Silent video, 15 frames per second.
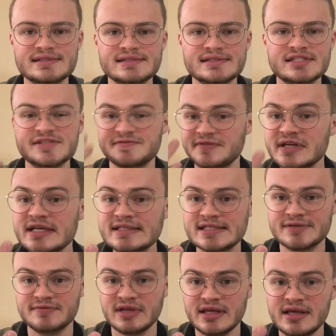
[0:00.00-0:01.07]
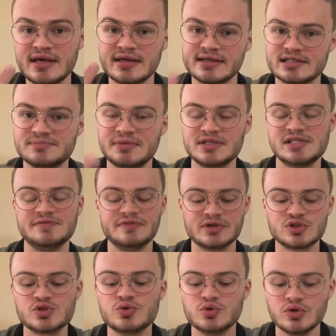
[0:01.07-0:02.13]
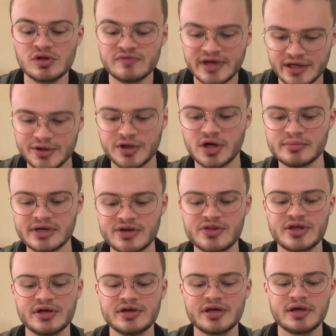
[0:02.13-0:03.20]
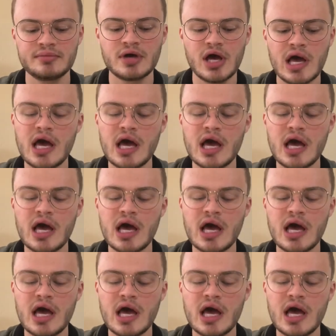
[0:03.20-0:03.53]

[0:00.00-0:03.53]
definitively in a specific school of economic thinking,